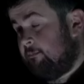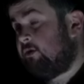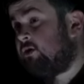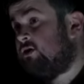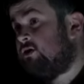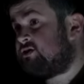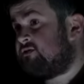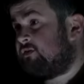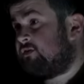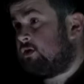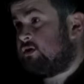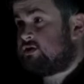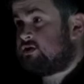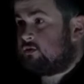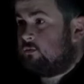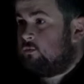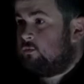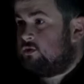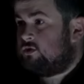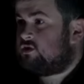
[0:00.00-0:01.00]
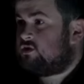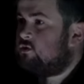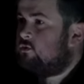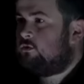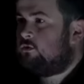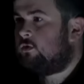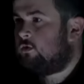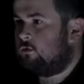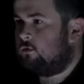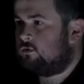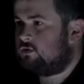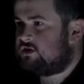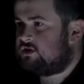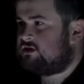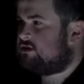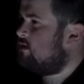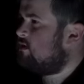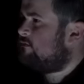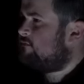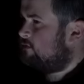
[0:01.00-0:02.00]
Because the vaults were so
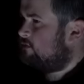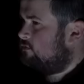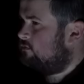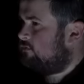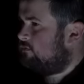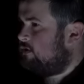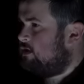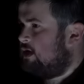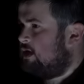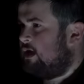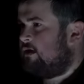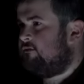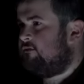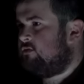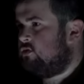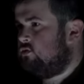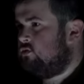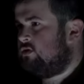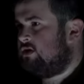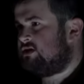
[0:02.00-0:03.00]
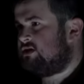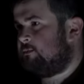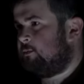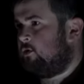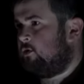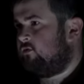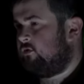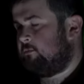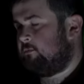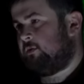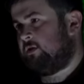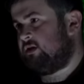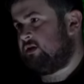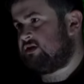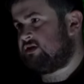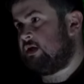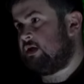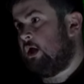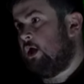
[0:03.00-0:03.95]
gross and filthy and viewed as a povert place,